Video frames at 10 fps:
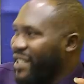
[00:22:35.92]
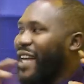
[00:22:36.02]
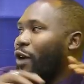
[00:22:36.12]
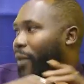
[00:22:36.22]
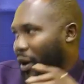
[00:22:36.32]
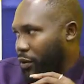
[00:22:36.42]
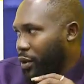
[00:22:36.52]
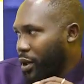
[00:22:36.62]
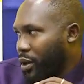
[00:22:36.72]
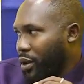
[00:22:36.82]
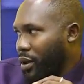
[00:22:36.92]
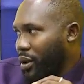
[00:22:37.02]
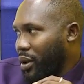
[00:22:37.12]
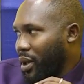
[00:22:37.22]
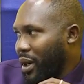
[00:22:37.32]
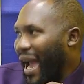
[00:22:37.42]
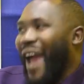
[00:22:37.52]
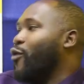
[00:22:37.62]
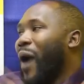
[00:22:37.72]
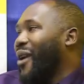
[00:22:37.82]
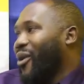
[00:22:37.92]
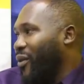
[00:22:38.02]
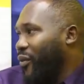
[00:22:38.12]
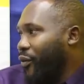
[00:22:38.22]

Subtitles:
in this sanomano. And no.